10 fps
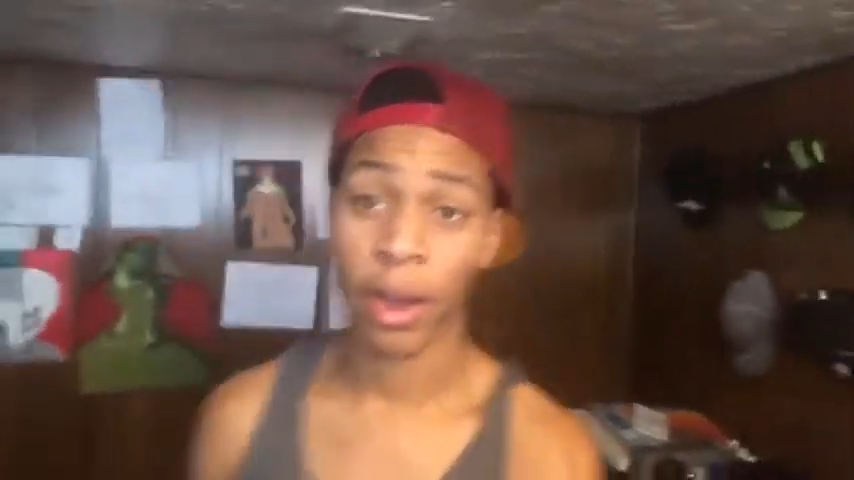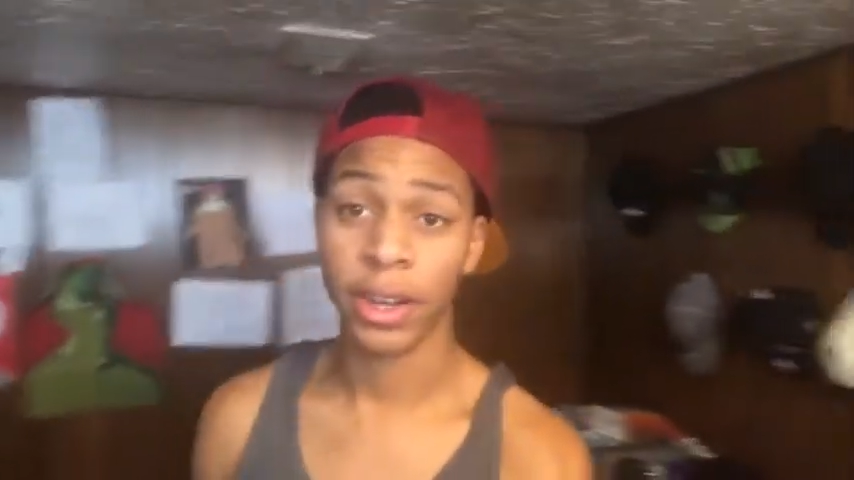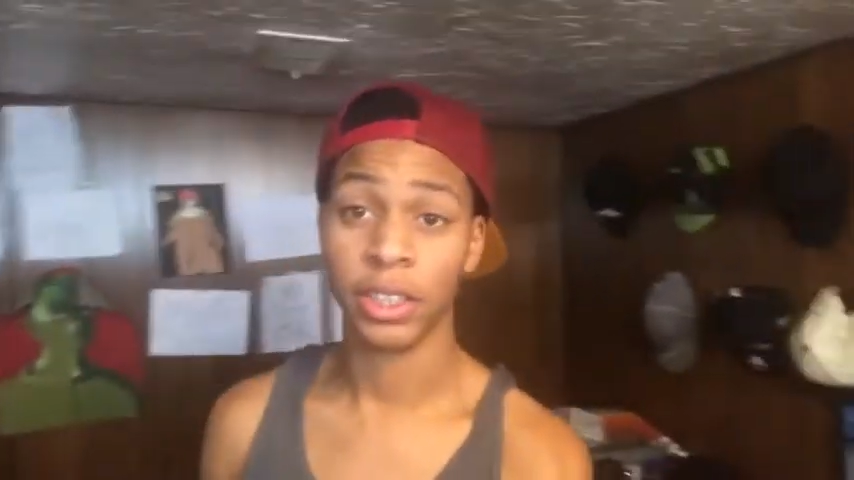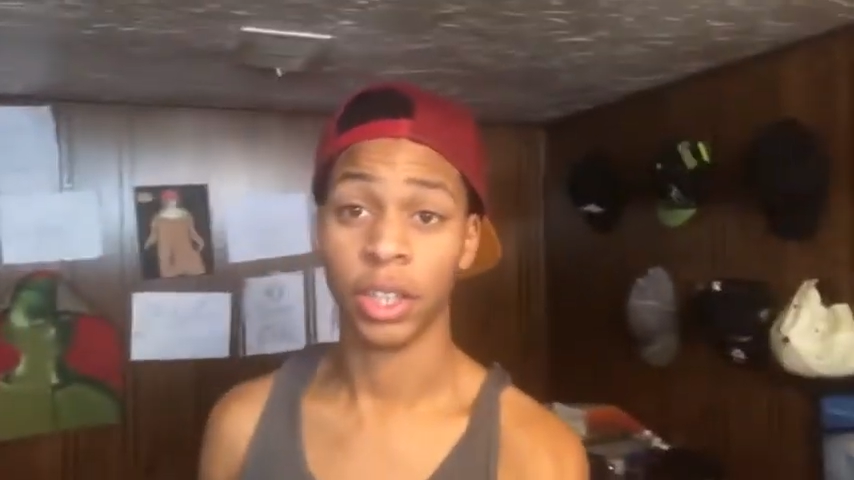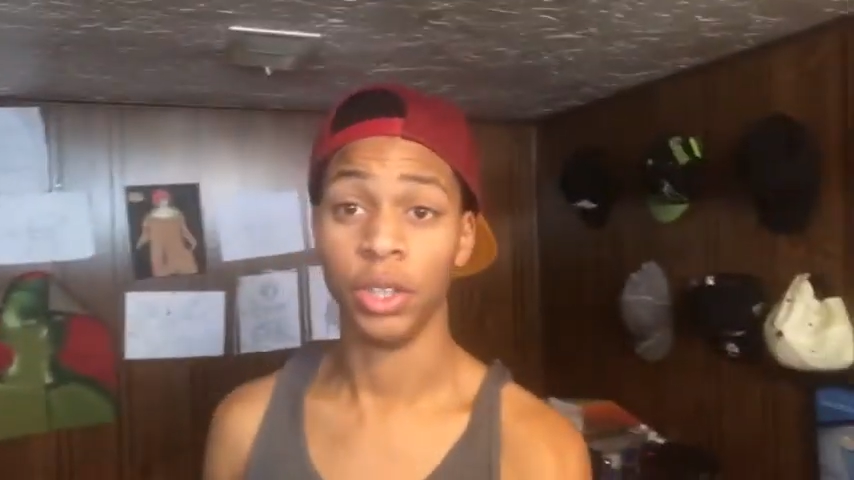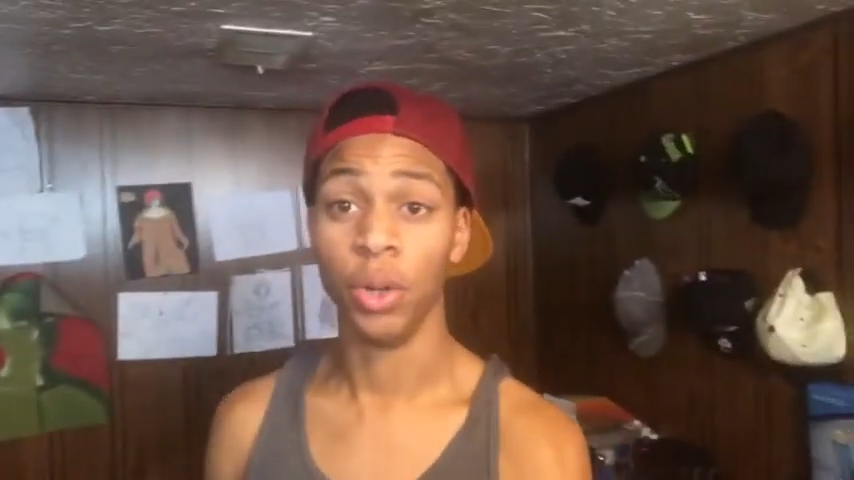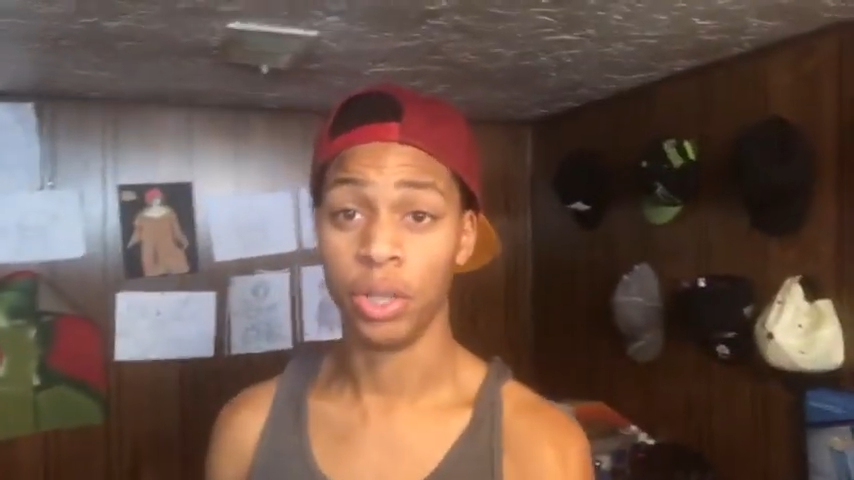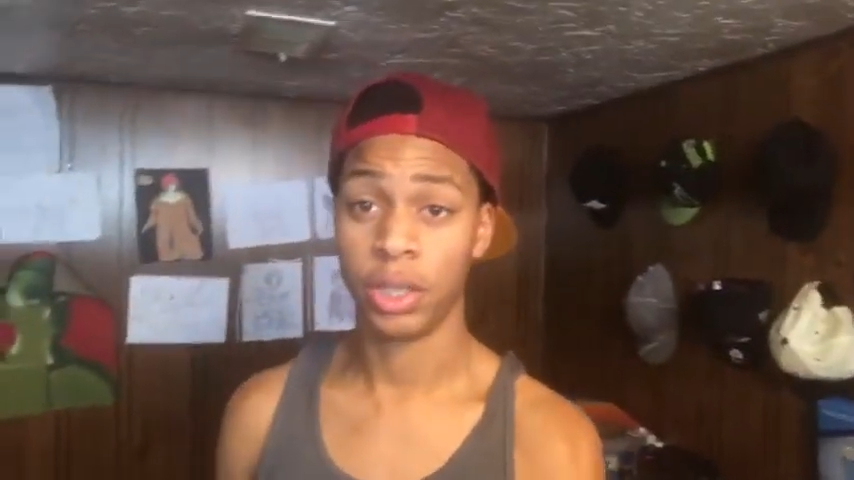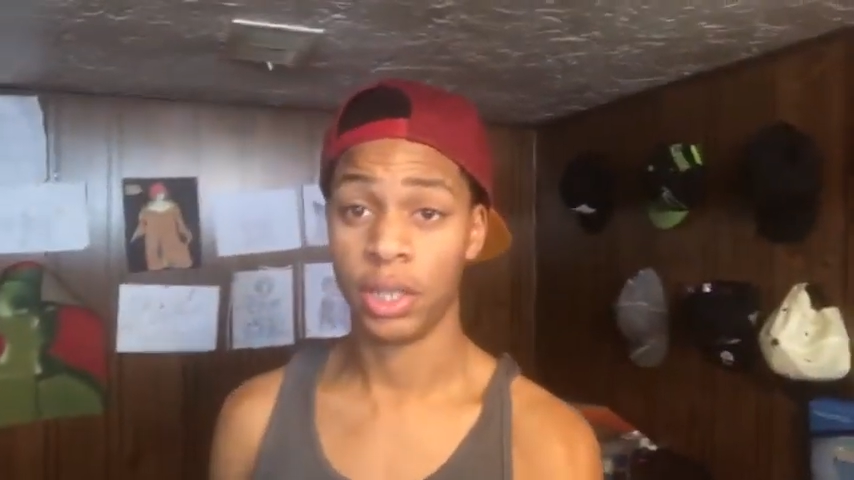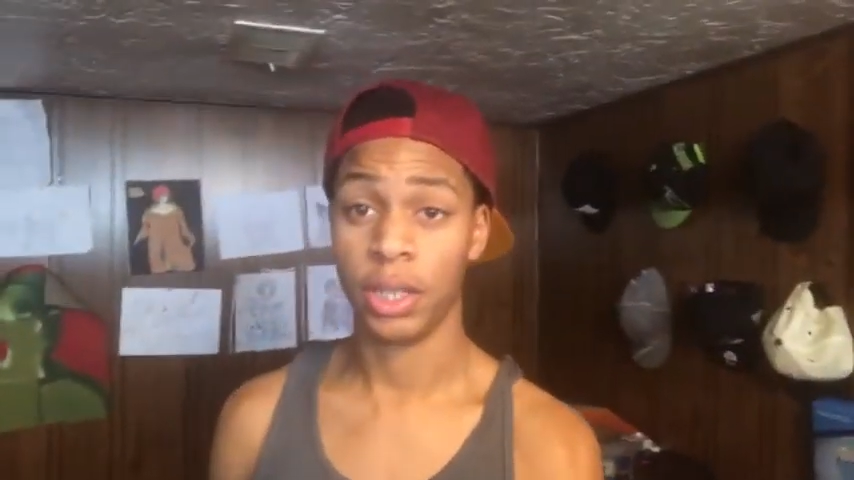but I didn't start
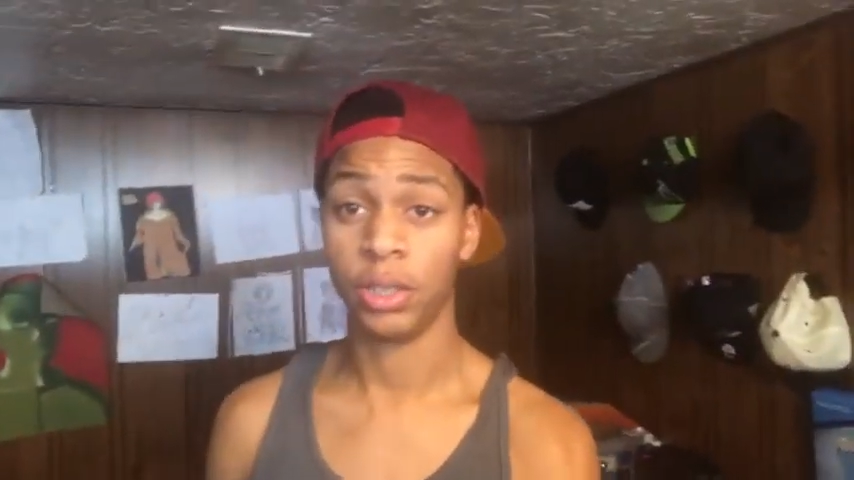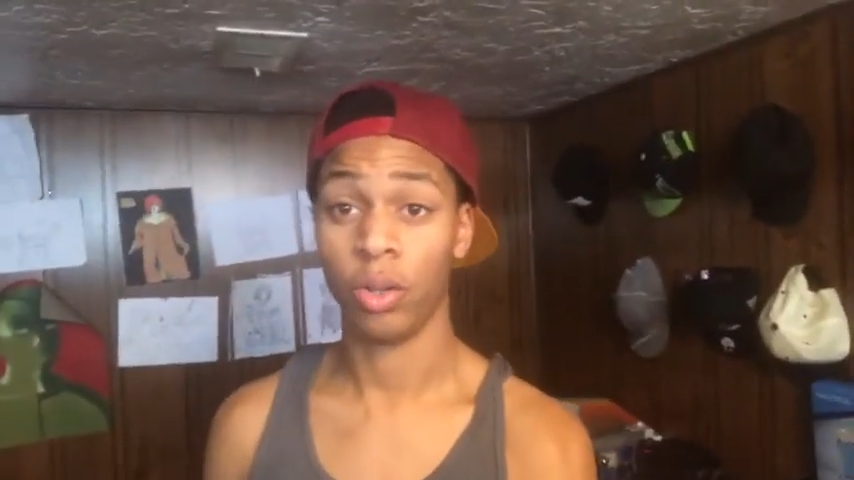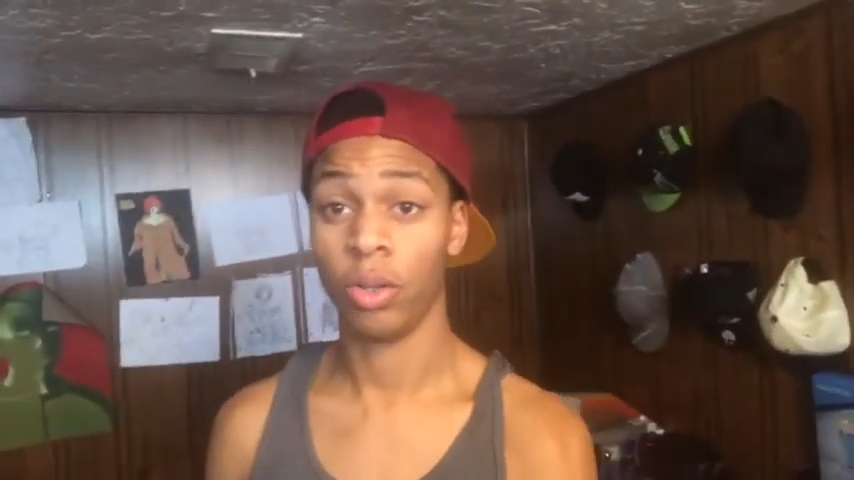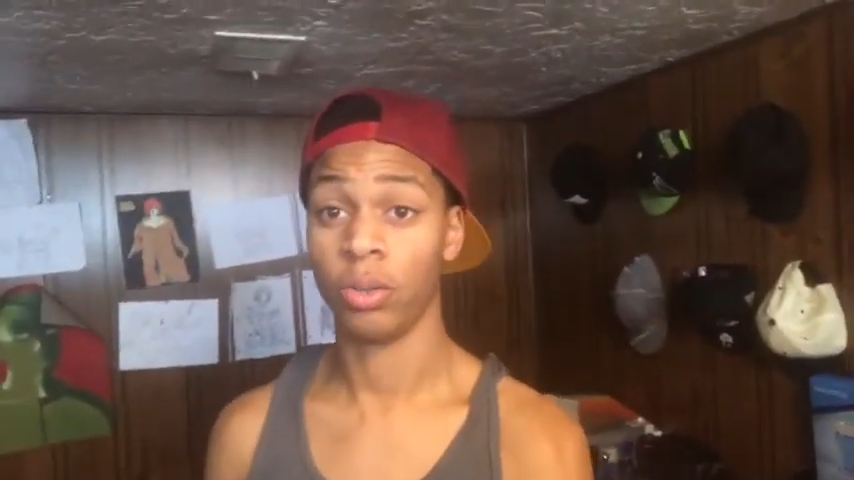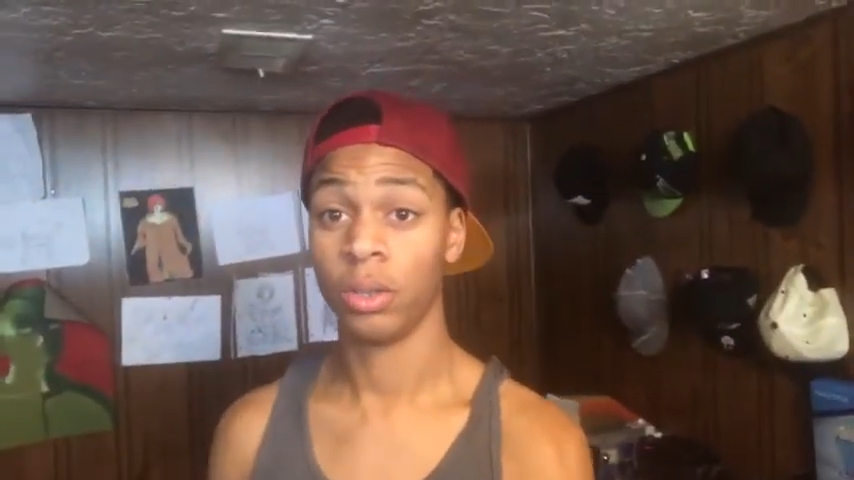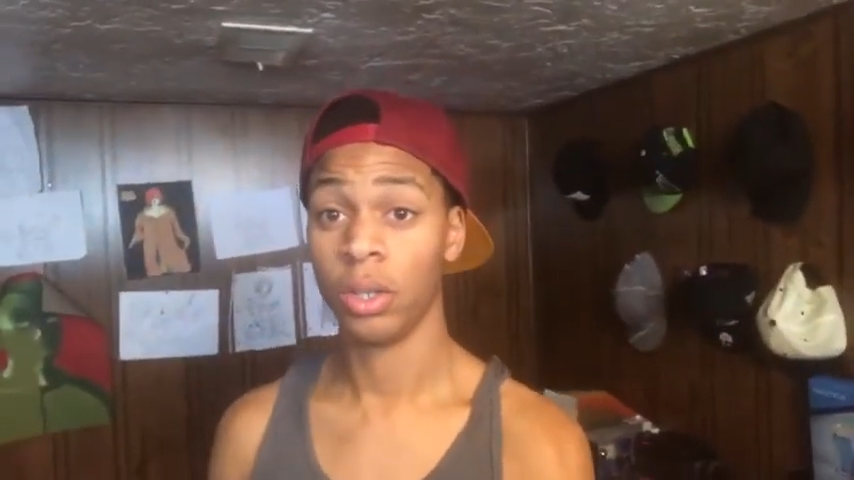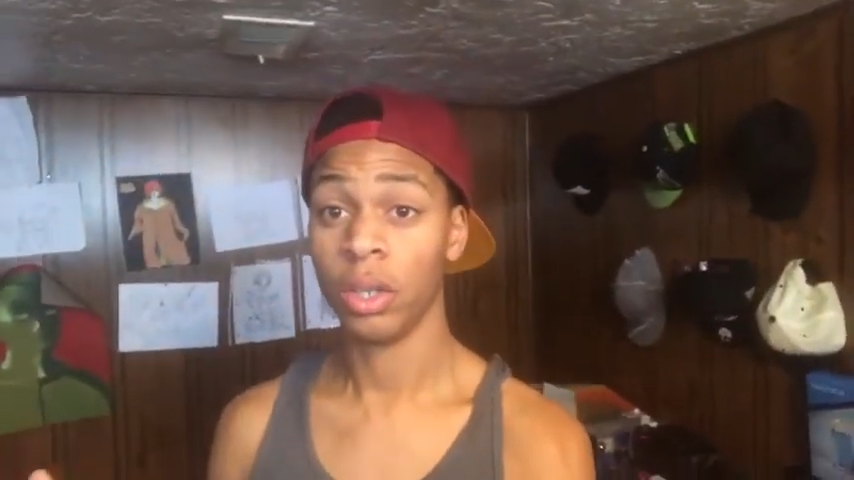using it until